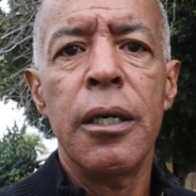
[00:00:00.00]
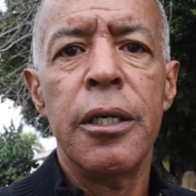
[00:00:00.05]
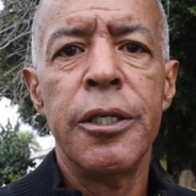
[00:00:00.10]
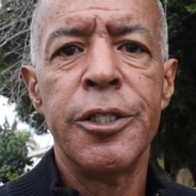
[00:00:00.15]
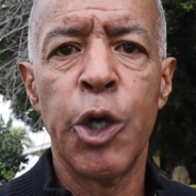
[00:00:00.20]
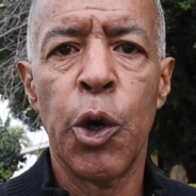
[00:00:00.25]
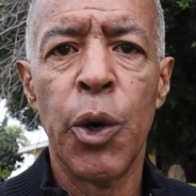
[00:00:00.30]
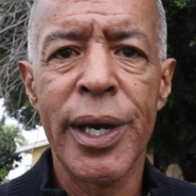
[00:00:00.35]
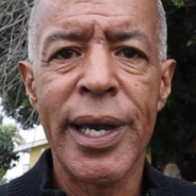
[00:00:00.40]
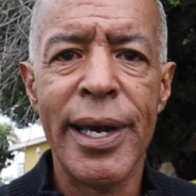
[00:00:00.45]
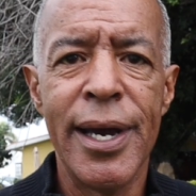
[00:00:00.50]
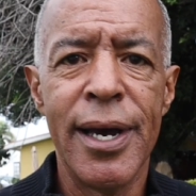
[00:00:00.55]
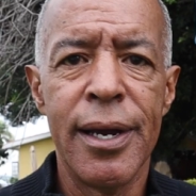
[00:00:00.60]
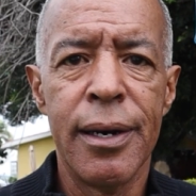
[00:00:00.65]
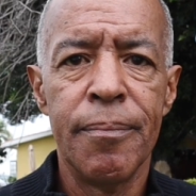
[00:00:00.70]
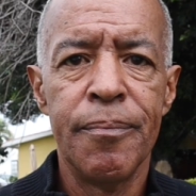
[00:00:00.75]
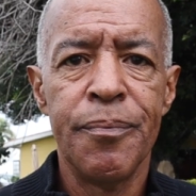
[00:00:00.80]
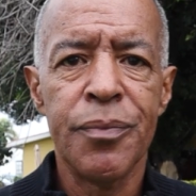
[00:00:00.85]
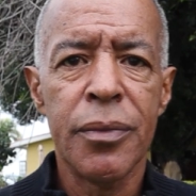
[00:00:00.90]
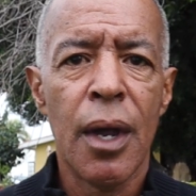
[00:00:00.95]
So
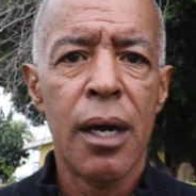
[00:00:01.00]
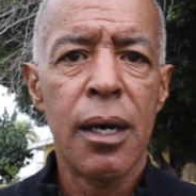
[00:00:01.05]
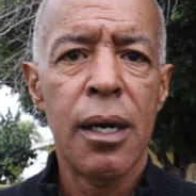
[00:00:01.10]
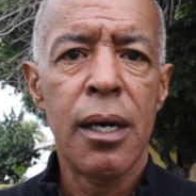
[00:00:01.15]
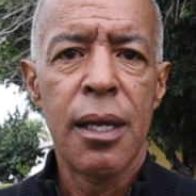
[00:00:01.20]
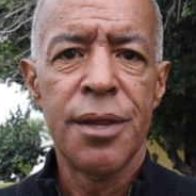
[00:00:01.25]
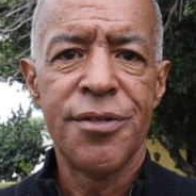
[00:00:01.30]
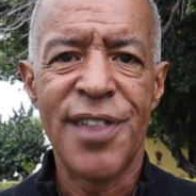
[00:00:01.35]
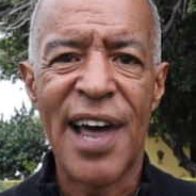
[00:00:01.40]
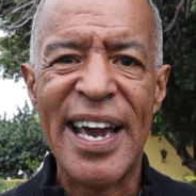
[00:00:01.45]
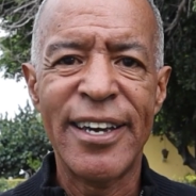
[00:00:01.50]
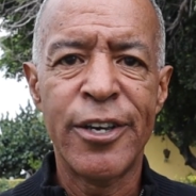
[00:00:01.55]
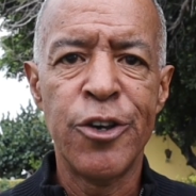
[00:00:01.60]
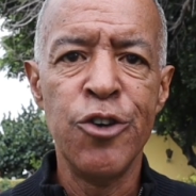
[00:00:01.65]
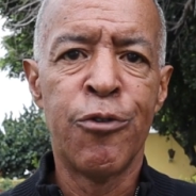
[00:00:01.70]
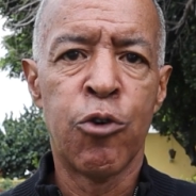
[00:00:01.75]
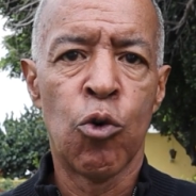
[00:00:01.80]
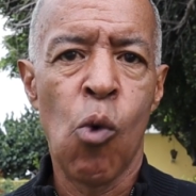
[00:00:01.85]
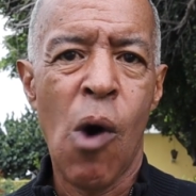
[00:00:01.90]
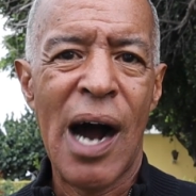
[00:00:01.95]
again, thank
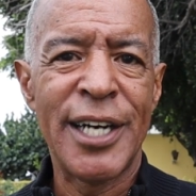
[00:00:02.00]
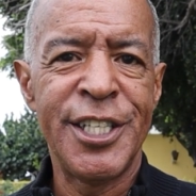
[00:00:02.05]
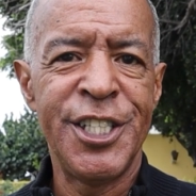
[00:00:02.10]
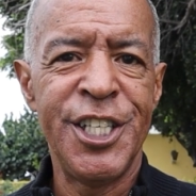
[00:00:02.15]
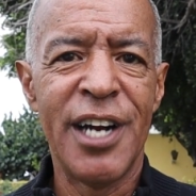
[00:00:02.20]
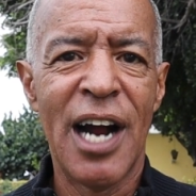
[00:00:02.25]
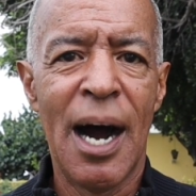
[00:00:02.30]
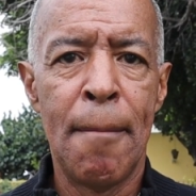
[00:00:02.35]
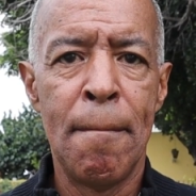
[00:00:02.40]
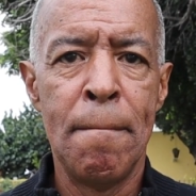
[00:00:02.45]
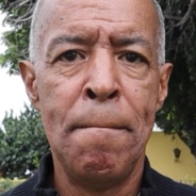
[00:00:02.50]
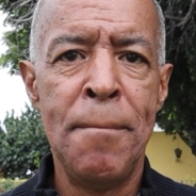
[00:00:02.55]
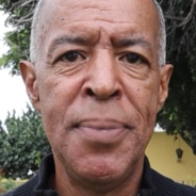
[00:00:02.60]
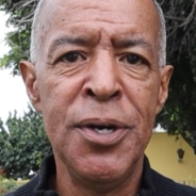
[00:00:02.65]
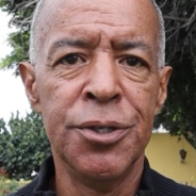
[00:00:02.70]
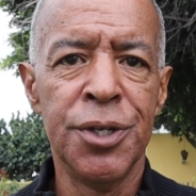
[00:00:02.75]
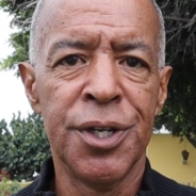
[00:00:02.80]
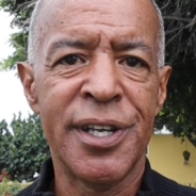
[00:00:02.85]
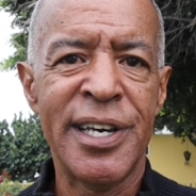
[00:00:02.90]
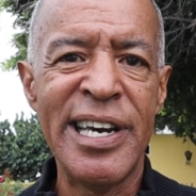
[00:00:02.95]
you for watching. I'm
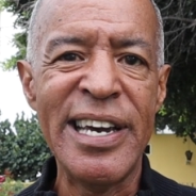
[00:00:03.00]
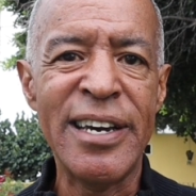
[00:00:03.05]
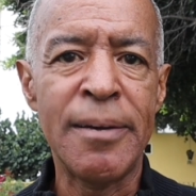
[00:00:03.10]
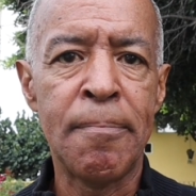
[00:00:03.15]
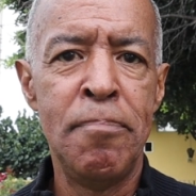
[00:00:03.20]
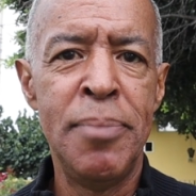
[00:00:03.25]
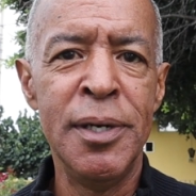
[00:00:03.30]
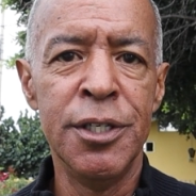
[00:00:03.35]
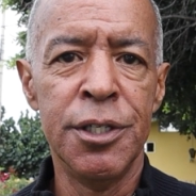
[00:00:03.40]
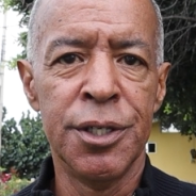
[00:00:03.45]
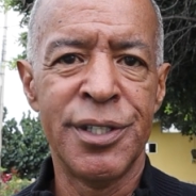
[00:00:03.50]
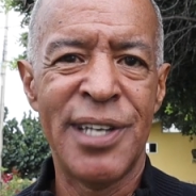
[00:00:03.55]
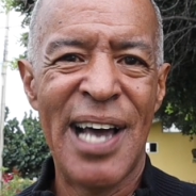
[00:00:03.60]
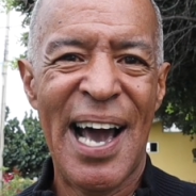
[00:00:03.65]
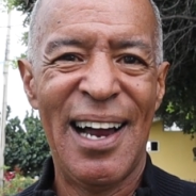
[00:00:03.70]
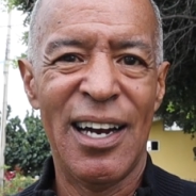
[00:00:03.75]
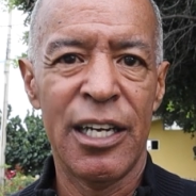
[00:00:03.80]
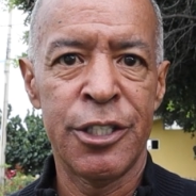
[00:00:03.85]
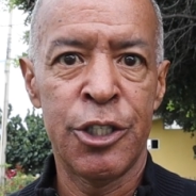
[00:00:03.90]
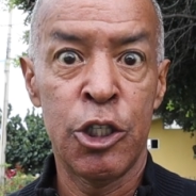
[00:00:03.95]
Bill the Geek, Bill
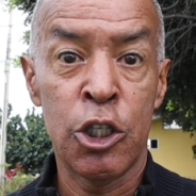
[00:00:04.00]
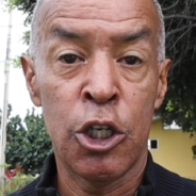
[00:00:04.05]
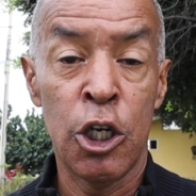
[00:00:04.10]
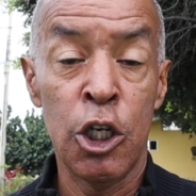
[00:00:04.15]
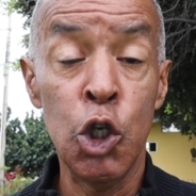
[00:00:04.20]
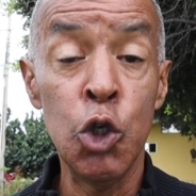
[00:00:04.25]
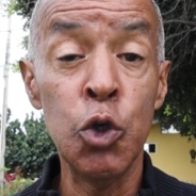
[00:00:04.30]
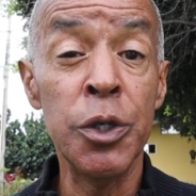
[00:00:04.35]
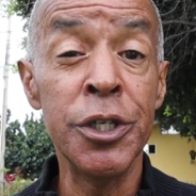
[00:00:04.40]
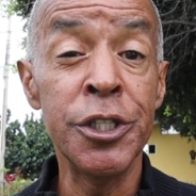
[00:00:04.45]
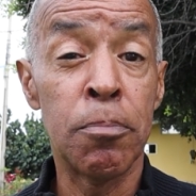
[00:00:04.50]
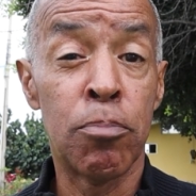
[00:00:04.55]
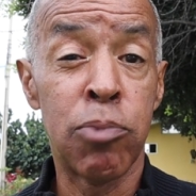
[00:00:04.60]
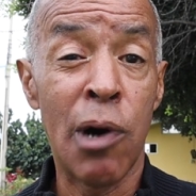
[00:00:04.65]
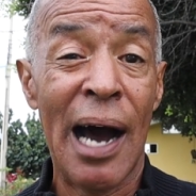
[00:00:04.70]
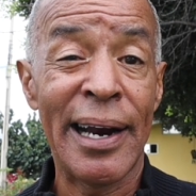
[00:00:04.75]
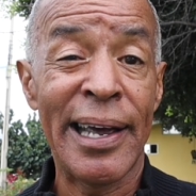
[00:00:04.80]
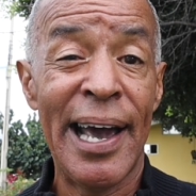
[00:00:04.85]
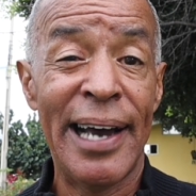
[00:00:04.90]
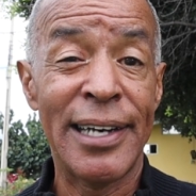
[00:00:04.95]
Dallas Lewis,
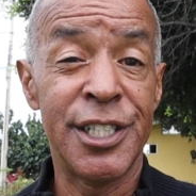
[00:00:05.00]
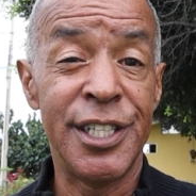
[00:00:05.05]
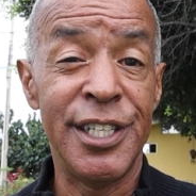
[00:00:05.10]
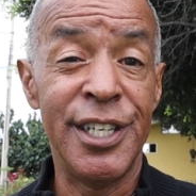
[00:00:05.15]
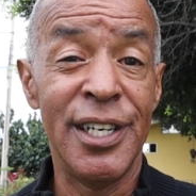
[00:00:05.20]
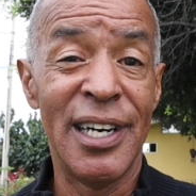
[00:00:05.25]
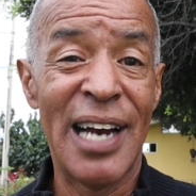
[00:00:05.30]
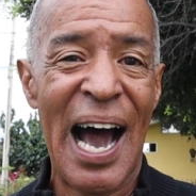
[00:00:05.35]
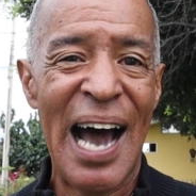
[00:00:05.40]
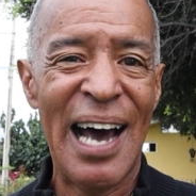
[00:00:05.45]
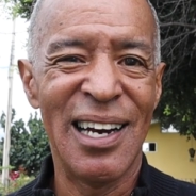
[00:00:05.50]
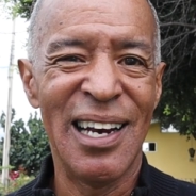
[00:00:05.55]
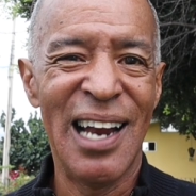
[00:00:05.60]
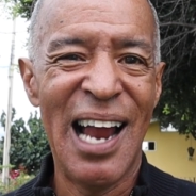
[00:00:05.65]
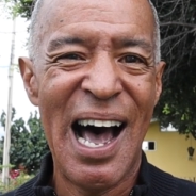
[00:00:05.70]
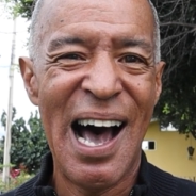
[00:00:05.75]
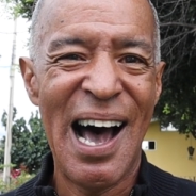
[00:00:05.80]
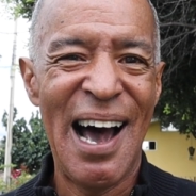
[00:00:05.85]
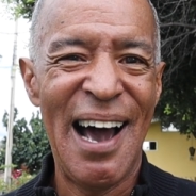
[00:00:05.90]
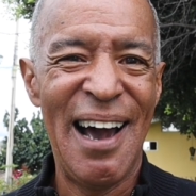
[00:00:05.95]
broadcasting not
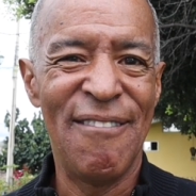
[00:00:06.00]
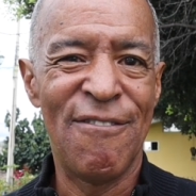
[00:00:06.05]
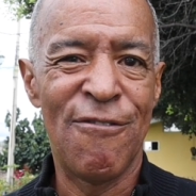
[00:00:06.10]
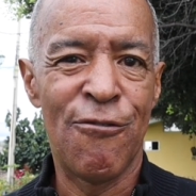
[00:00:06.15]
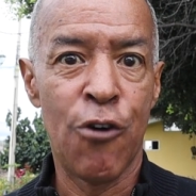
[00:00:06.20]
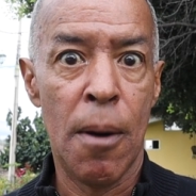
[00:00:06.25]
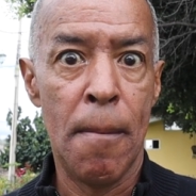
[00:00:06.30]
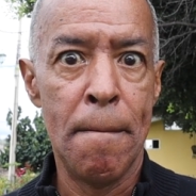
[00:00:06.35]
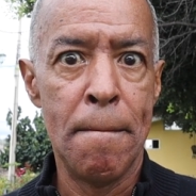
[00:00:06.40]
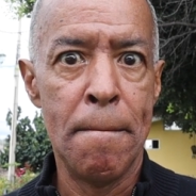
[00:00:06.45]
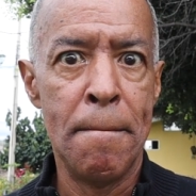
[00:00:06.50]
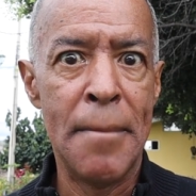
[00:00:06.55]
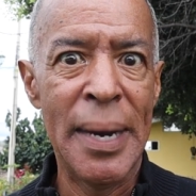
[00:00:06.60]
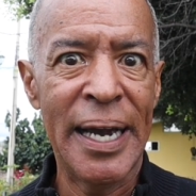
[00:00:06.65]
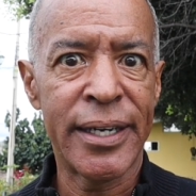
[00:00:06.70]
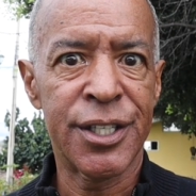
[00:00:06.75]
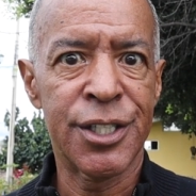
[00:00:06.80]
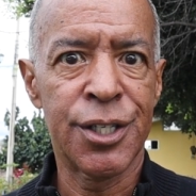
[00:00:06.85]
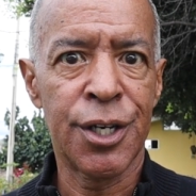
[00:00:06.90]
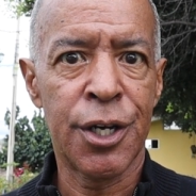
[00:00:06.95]
live from
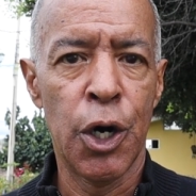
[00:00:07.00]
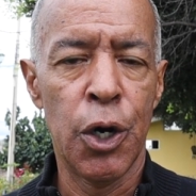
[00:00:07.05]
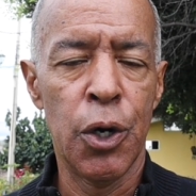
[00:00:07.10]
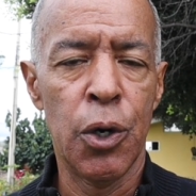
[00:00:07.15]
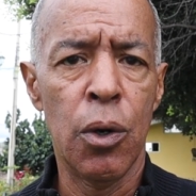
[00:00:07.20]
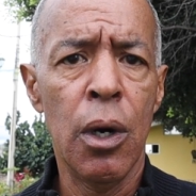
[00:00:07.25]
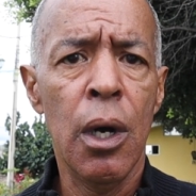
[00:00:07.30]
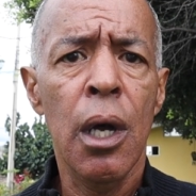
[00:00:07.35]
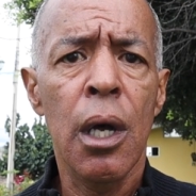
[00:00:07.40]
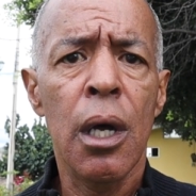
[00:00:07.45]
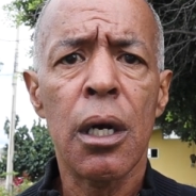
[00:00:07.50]
Mexico.